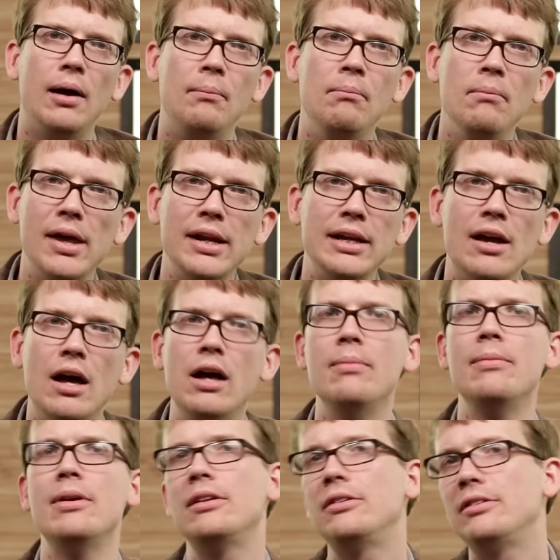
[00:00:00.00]
Many
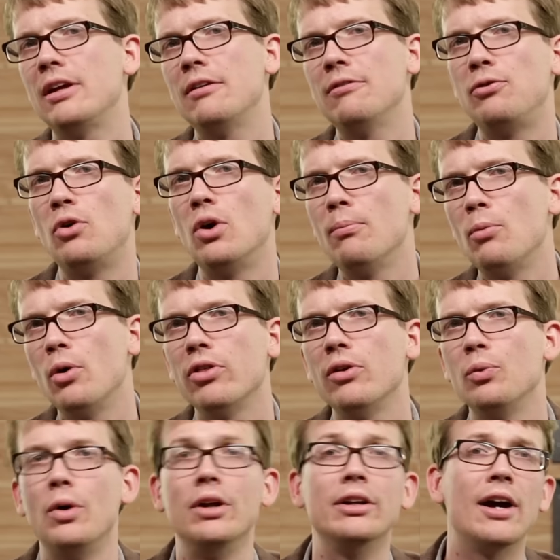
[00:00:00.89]
elements can form more
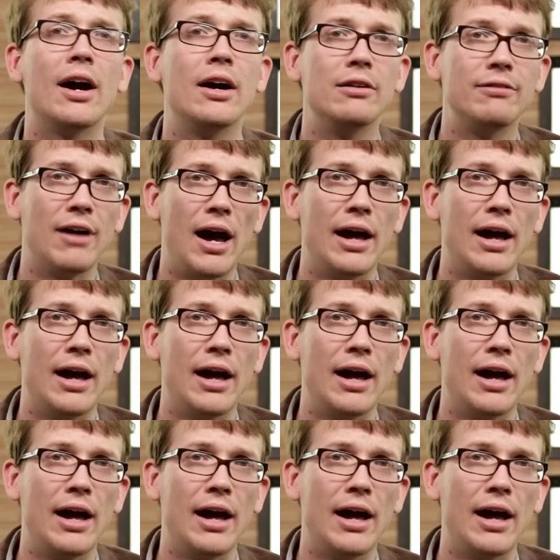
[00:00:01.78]
than one kind of